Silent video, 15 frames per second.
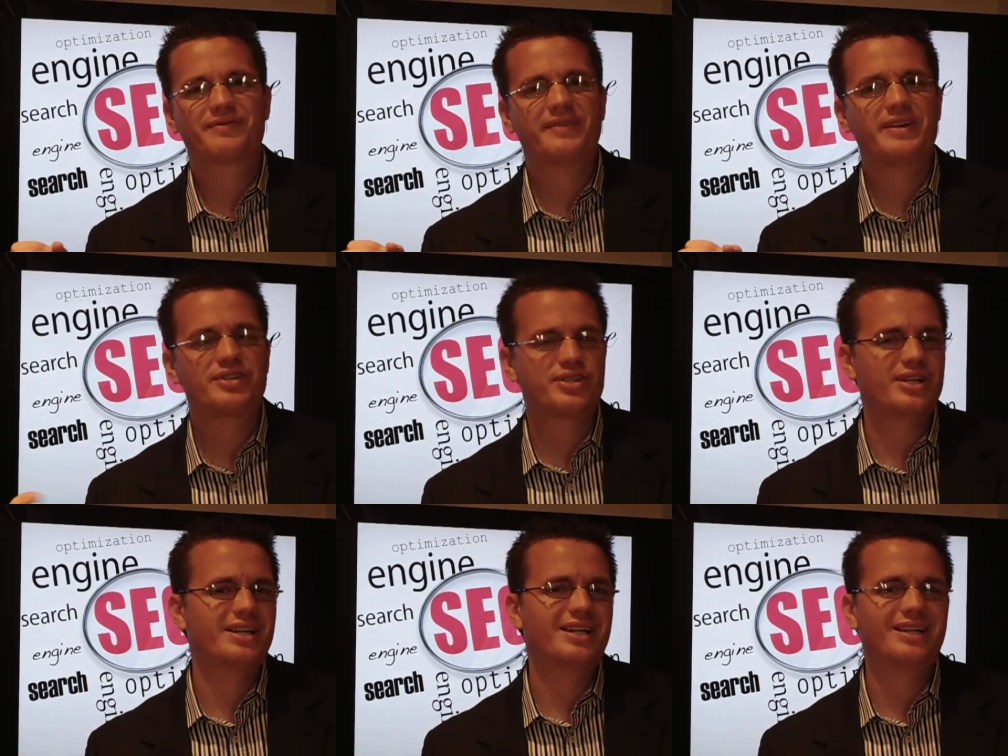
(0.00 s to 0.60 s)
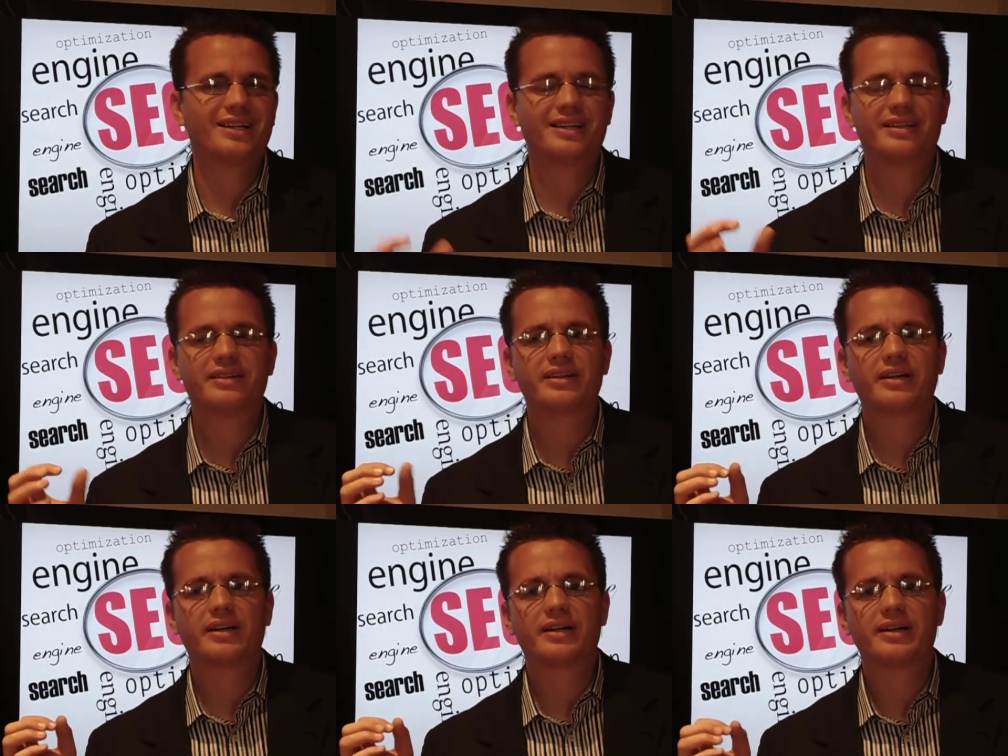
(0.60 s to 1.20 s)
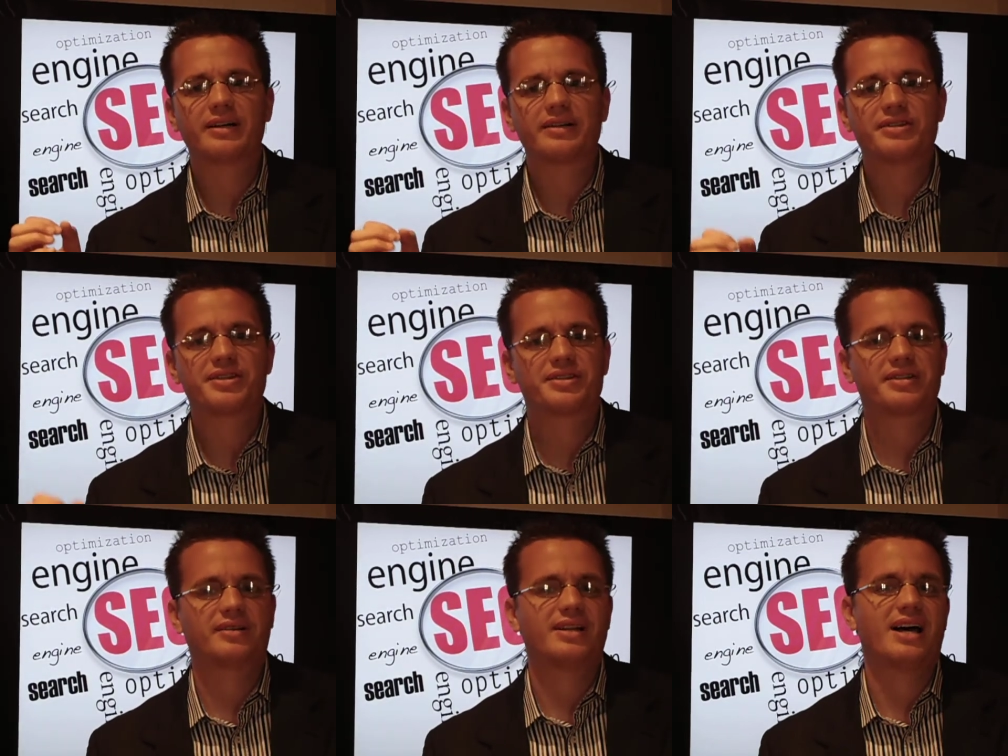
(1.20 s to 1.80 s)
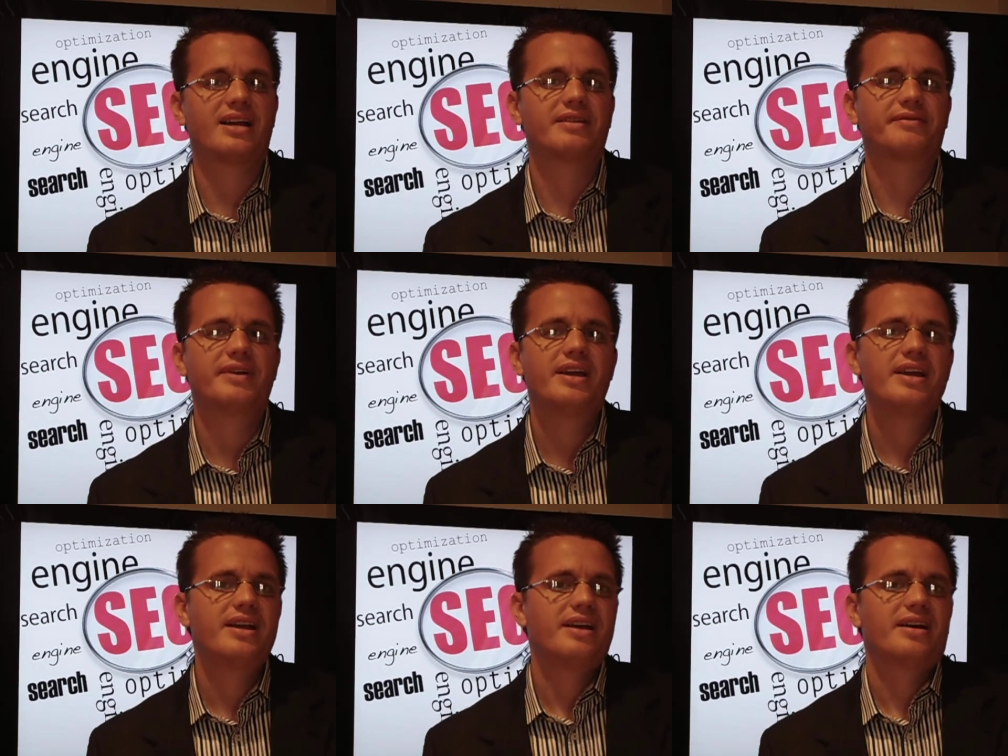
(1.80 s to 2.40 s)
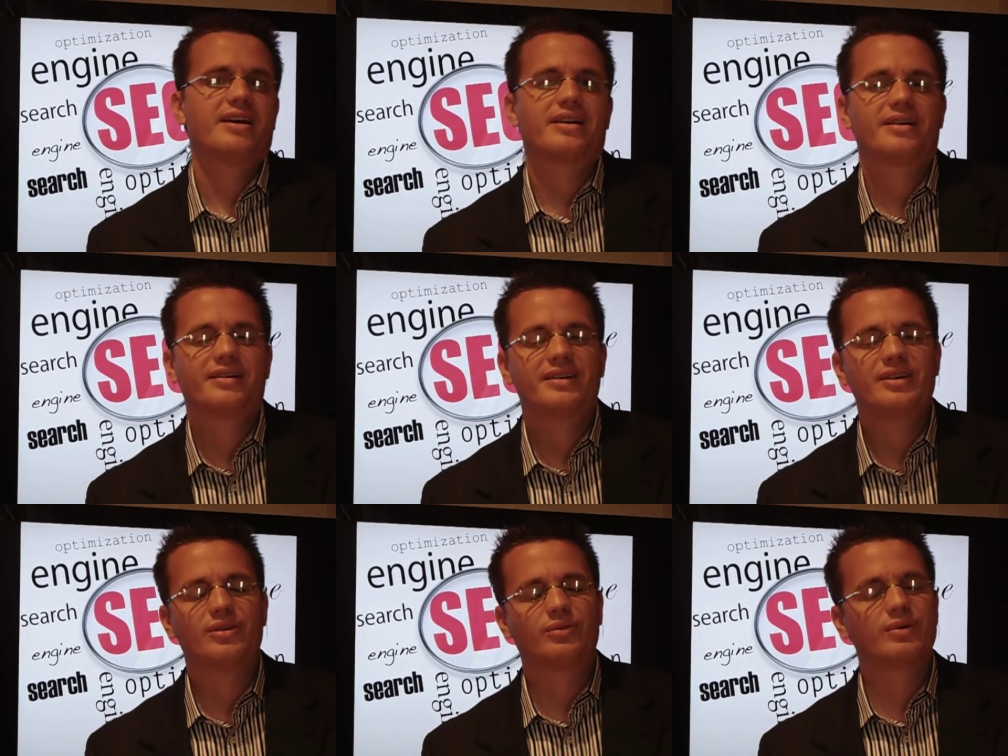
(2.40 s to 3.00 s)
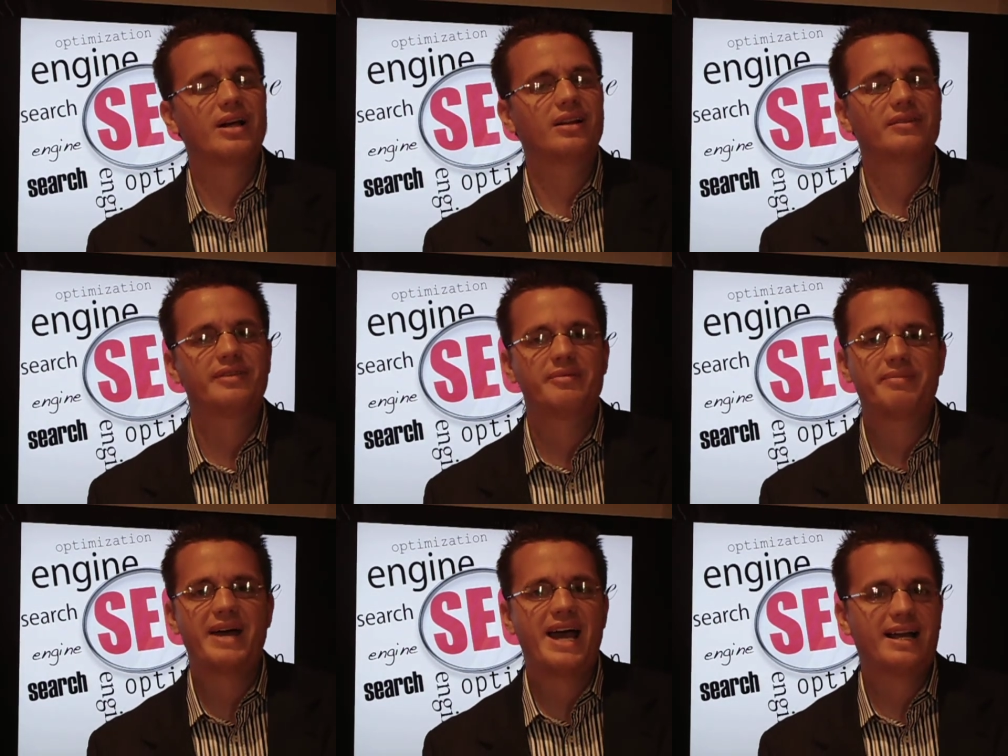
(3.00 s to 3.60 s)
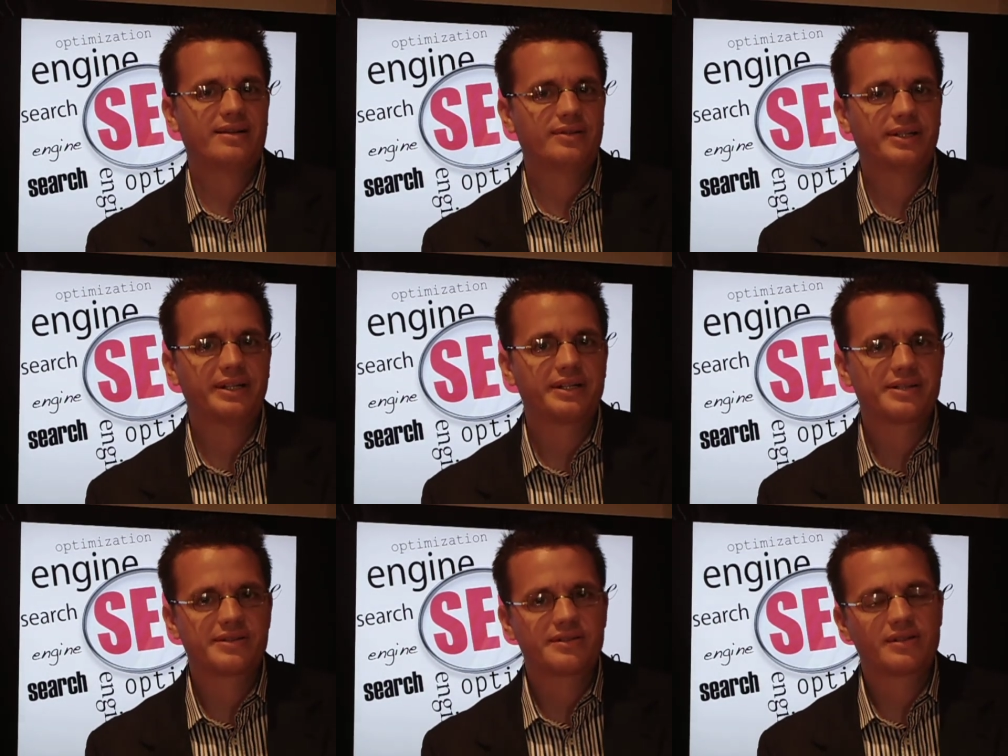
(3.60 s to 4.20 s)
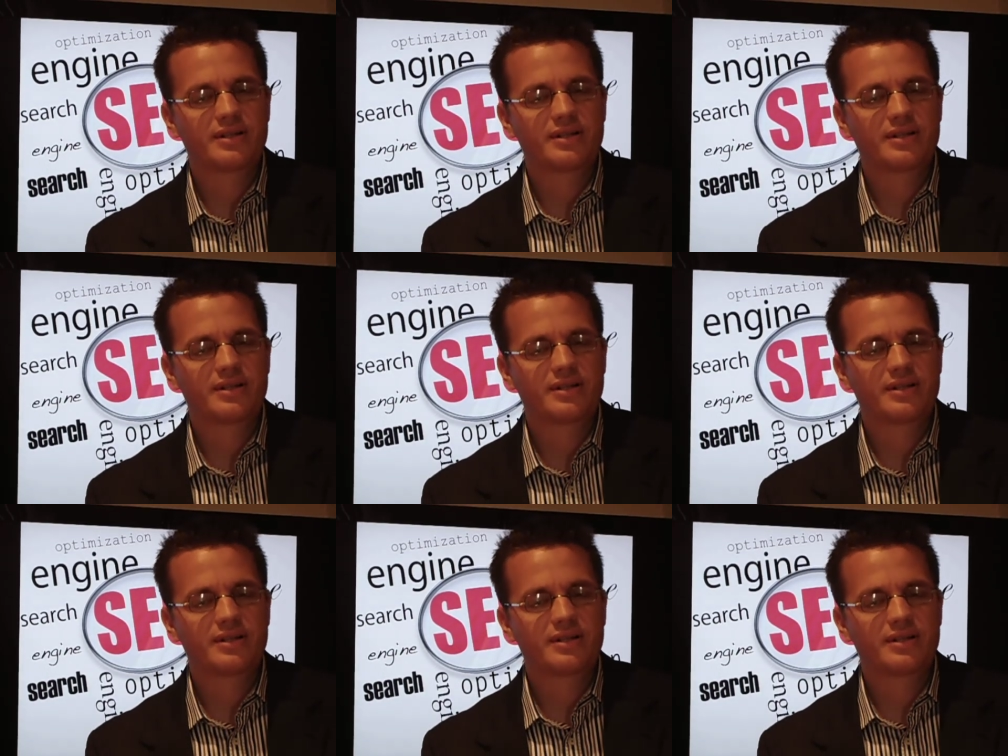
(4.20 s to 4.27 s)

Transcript: phishing, and just a lot of irrelevant backlinks.